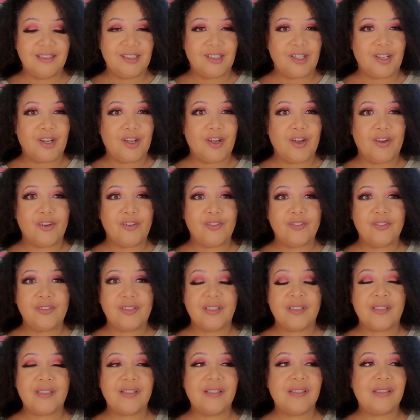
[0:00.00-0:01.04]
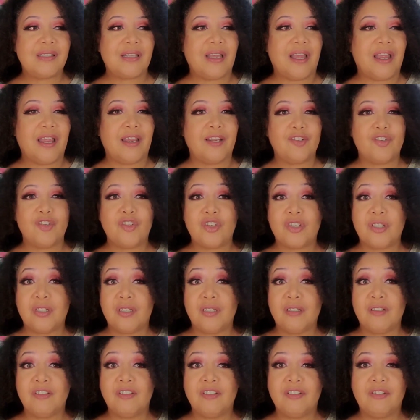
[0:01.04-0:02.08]
you know, this is like
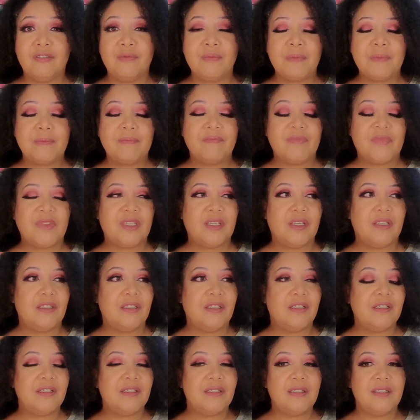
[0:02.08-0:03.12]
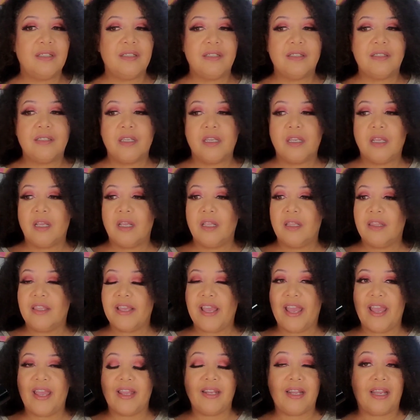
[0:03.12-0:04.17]
chill. This is
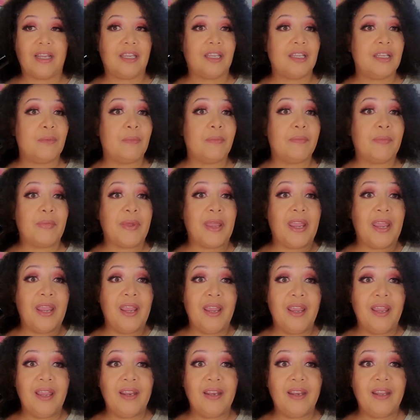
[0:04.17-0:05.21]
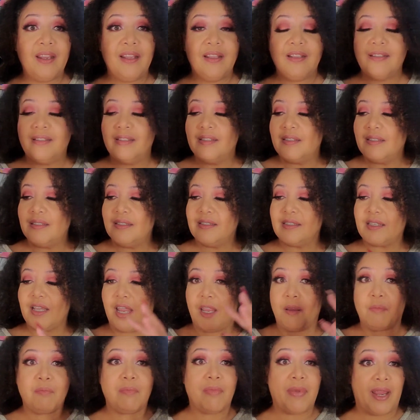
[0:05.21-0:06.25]
that, like in a man, this is
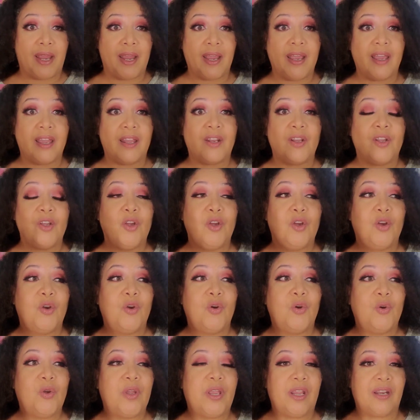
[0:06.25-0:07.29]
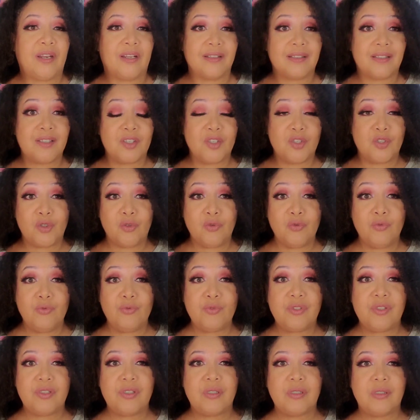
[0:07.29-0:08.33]
a man who, in a
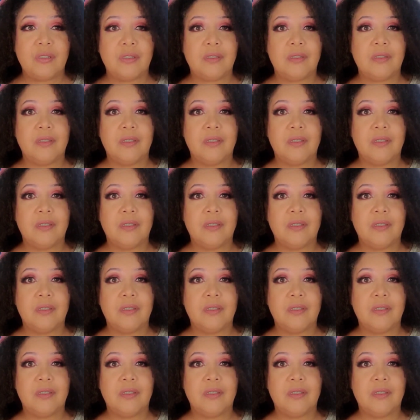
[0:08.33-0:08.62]
suit,